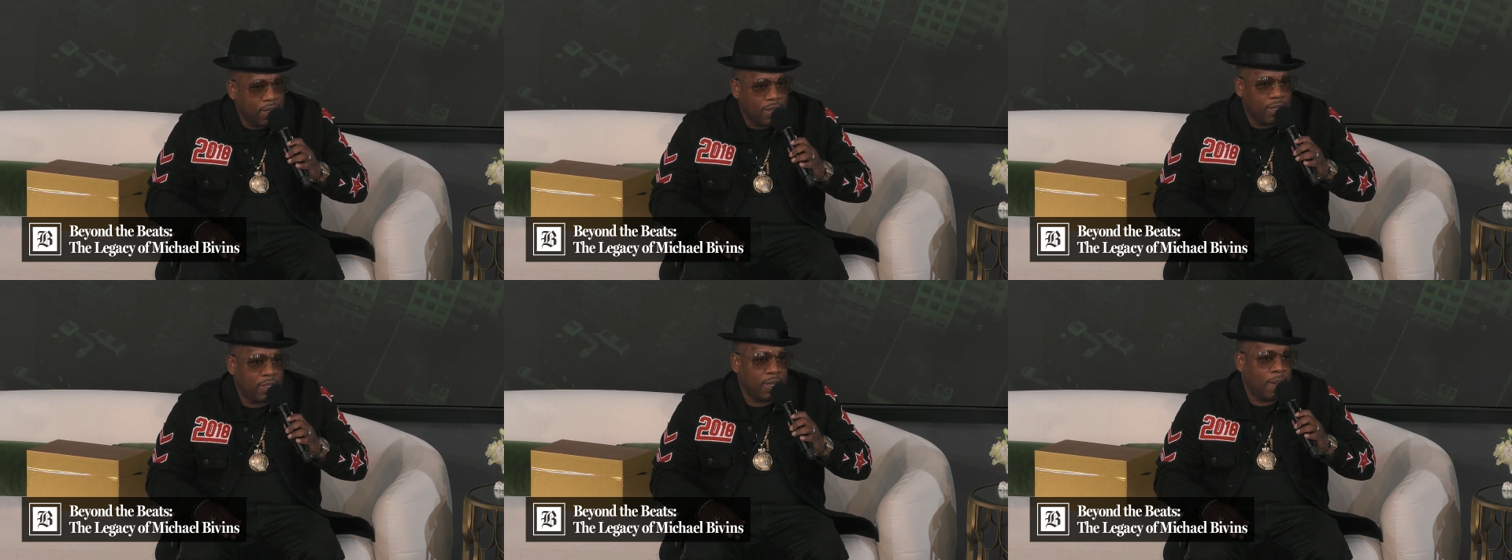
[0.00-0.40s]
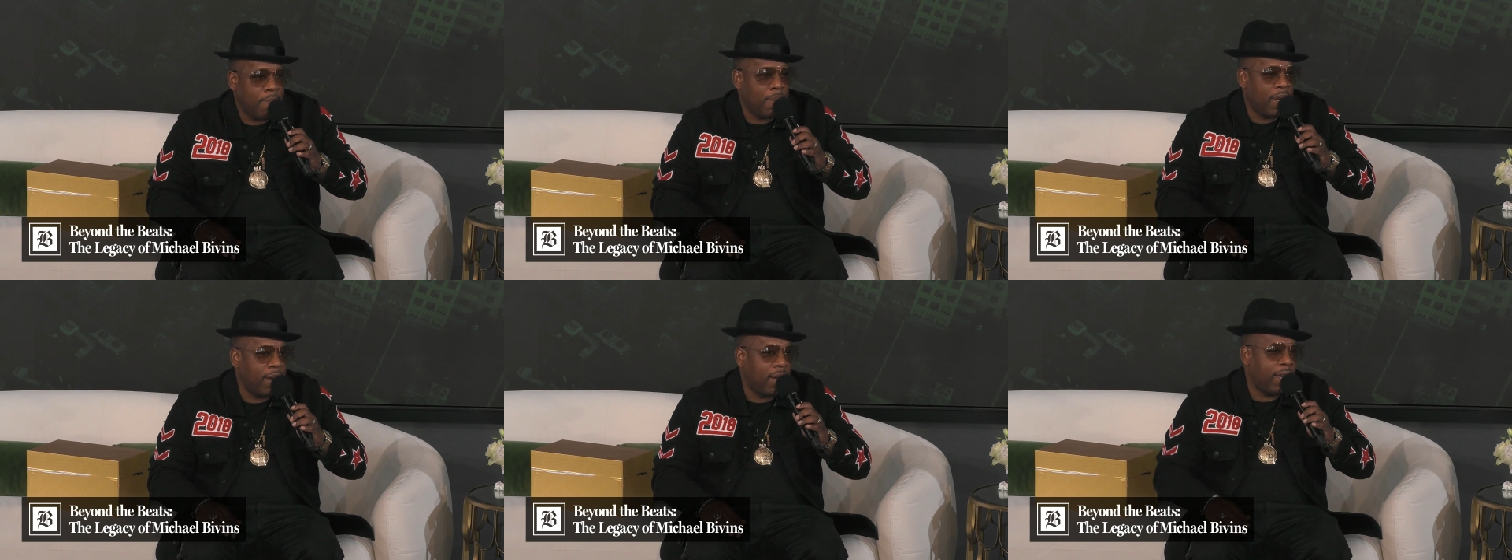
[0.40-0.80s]
He said,
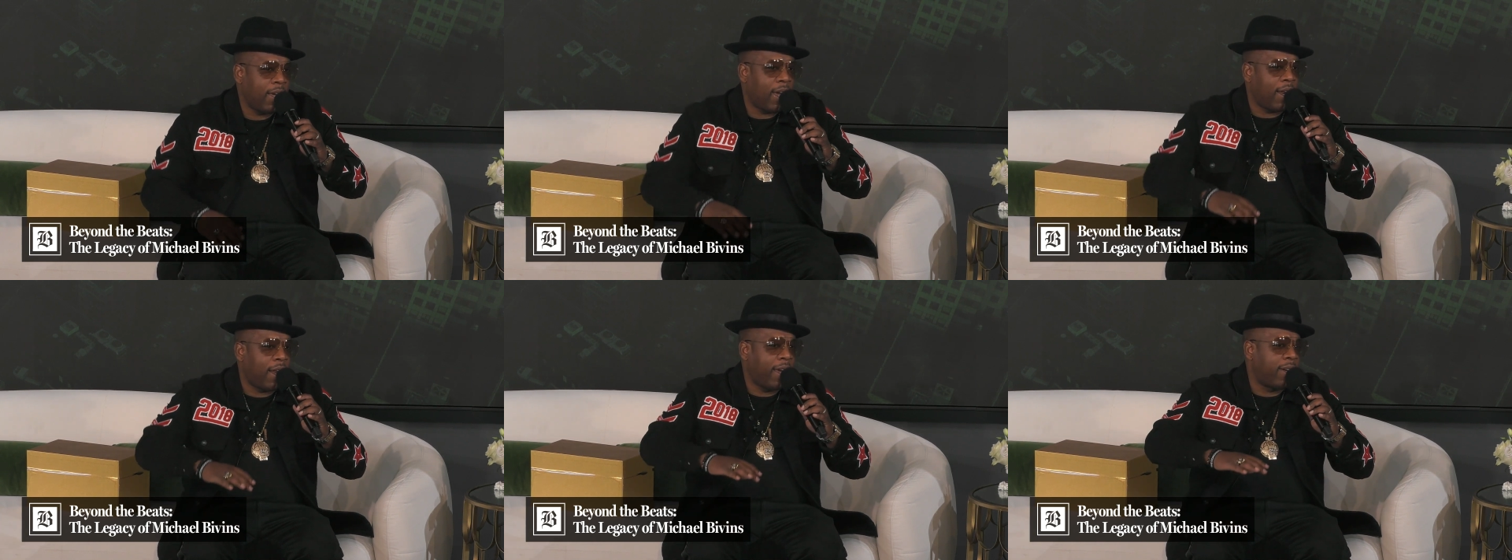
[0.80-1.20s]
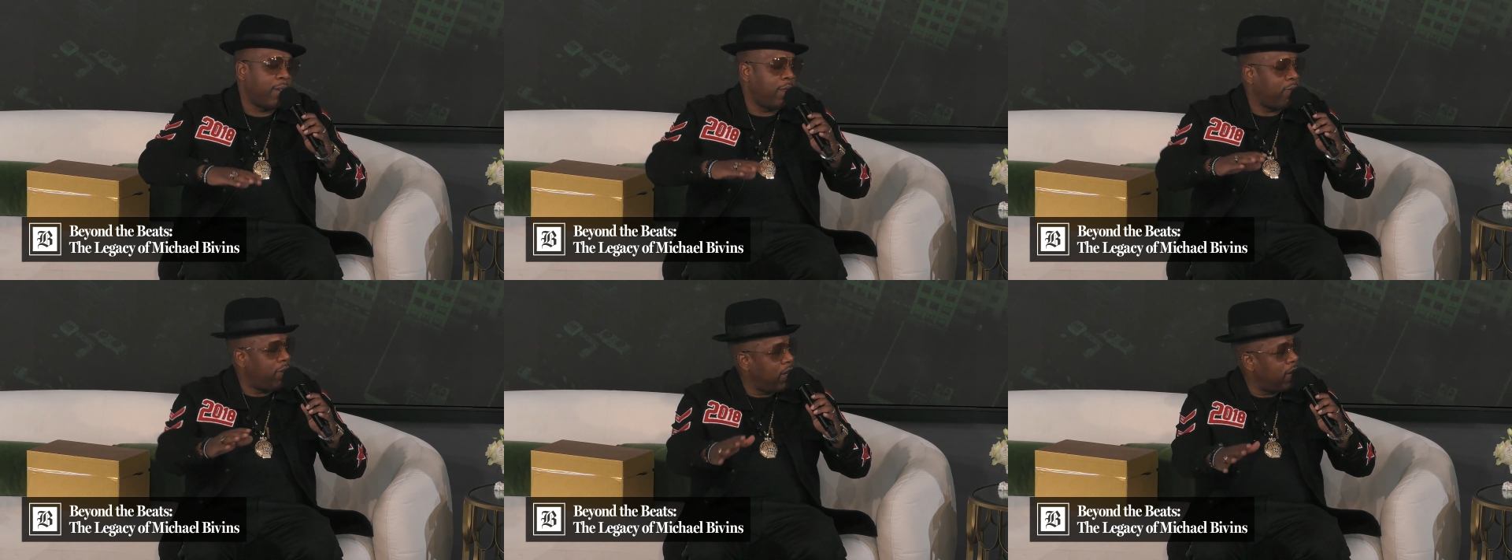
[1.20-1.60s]
man, they got like
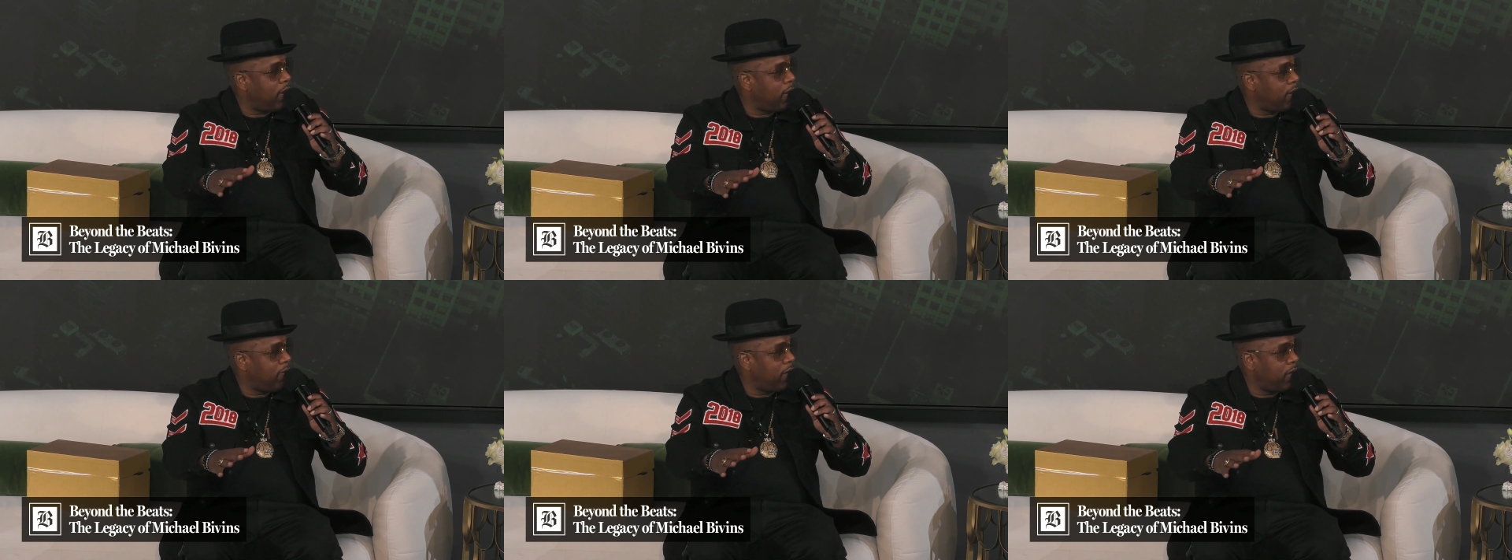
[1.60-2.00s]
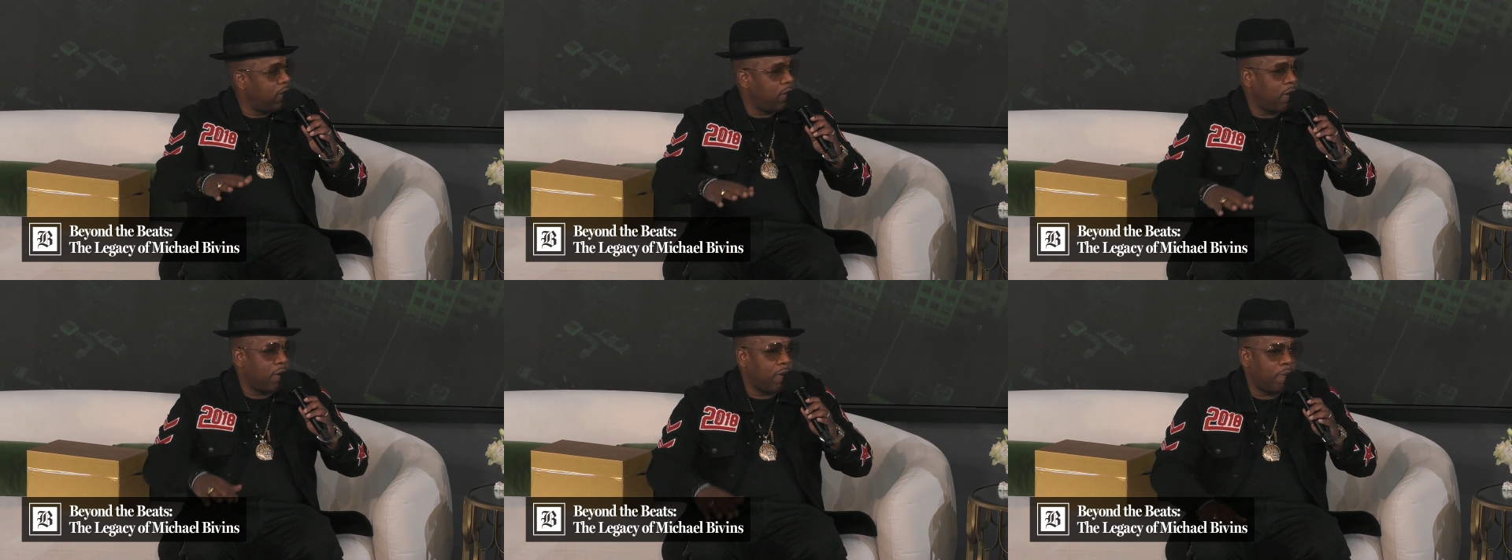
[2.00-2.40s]
a 3-on-3
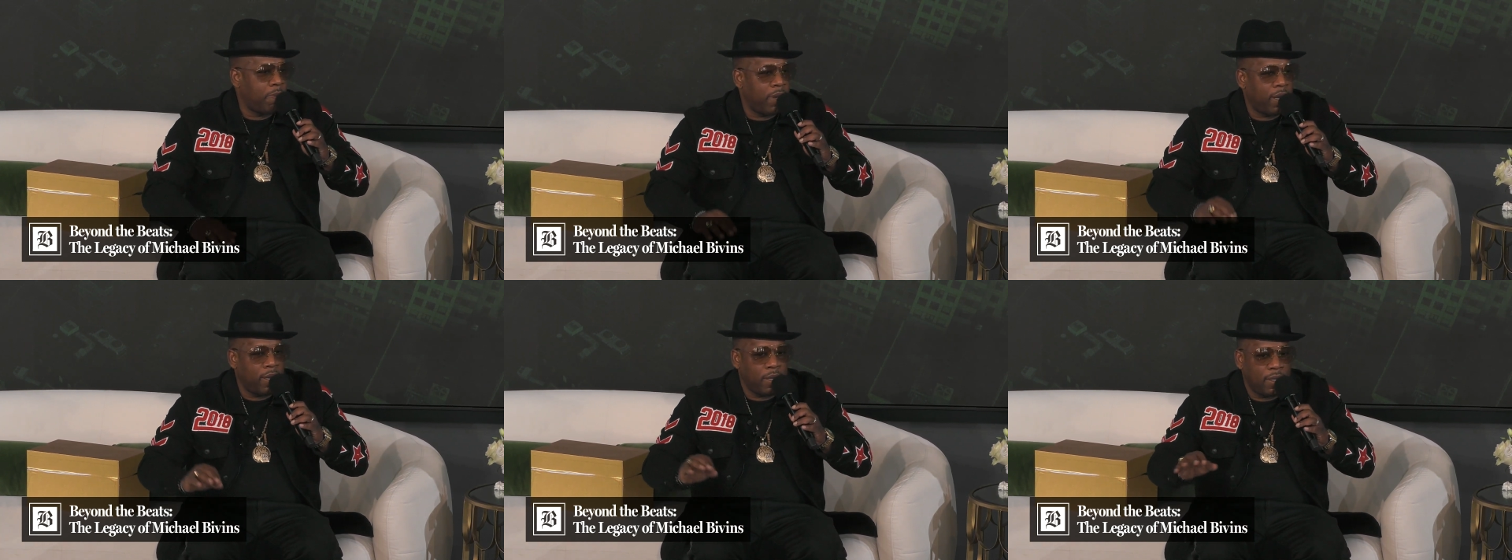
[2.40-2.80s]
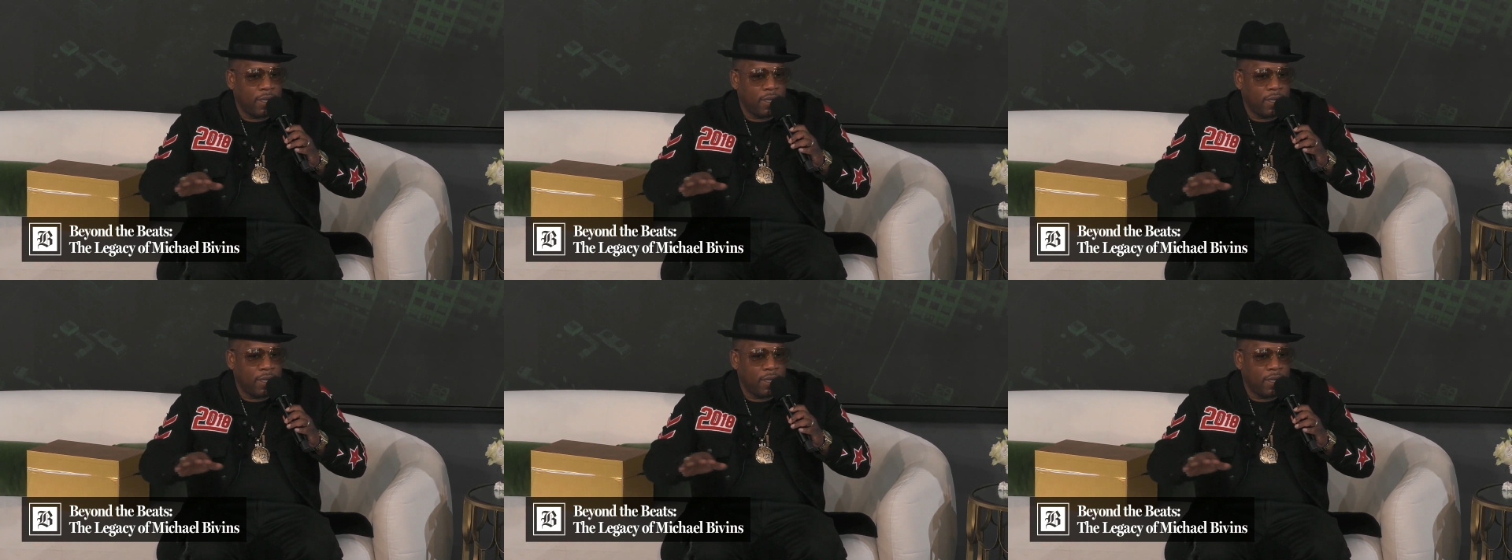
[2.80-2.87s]
tournament,